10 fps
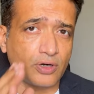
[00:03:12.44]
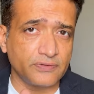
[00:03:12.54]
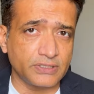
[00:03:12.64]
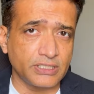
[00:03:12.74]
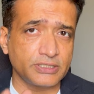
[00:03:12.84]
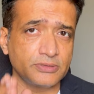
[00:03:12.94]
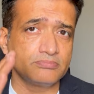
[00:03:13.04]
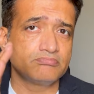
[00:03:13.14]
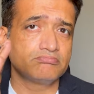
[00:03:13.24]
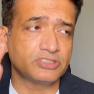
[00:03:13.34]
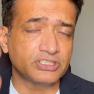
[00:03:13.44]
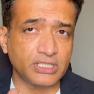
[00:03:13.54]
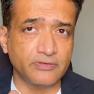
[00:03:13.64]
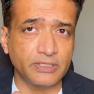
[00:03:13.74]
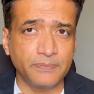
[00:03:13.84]
qualification,
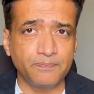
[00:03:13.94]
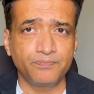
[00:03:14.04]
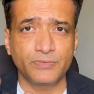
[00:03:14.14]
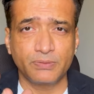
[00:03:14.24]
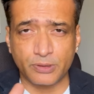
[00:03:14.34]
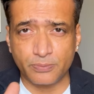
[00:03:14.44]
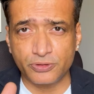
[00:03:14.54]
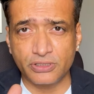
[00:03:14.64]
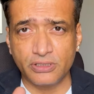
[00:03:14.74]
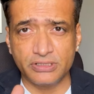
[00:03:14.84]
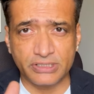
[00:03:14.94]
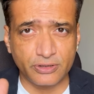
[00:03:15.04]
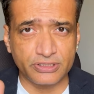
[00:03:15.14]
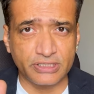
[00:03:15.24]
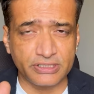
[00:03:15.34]
discovery, proposal,
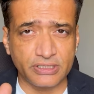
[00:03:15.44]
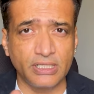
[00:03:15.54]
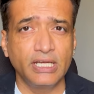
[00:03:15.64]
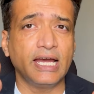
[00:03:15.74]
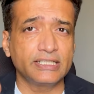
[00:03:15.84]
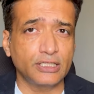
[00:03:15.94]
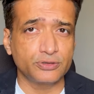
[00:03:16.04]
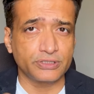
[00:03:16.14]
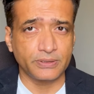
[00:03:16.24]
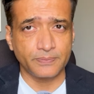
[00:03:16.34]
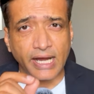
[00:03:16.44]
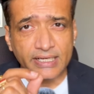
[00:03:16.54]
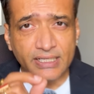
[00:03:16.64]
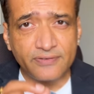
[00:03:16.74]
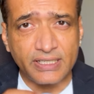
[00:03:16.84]
negotiation, and closing.
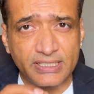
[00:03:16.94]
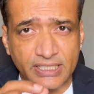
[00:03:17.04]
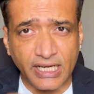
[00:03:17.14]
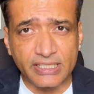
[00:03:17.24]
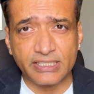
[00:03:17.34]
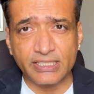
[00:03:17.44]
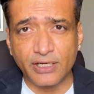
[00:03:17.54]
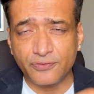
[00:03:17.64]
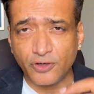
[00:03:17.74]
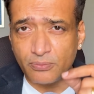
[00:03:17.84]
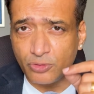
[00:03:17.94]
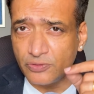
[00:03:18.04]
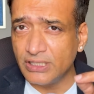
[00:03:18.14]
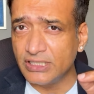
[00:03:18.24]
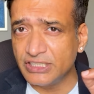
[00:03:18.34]
Identify the criteria for
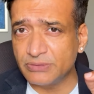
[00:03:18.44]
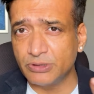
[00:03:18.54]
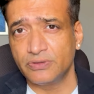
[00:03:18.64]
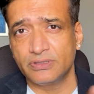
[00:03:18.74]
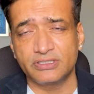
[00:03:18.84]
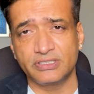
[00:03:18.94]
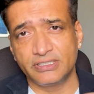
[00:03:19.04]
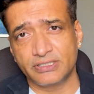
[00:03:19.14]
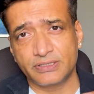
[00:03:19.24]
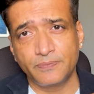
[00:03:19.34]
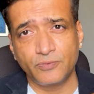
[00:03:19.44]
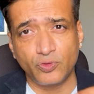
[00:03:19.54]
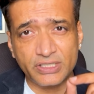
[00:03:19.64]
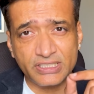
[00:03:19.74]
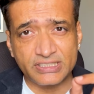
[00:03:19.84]
moving leads between the stages.
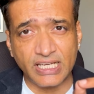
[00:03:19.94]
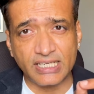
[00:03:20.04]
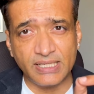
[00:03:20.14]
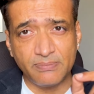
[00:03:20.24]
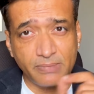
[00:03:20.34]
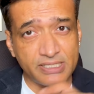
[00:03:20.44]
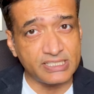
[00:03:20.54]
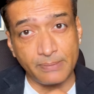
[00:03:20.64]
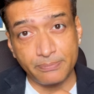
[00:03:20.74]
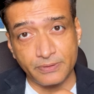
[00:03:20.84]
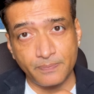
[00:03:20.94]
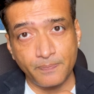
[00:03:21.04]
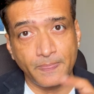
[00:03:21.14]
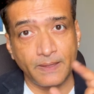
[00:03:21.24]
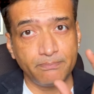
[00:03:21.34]
What exactly must happen
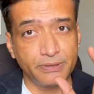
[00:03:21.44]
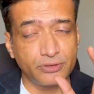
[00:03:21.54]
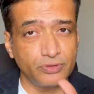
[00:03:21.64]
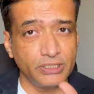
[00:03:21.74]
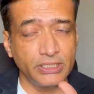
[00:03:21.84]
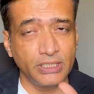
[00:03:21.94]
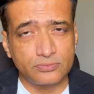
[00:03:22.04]
between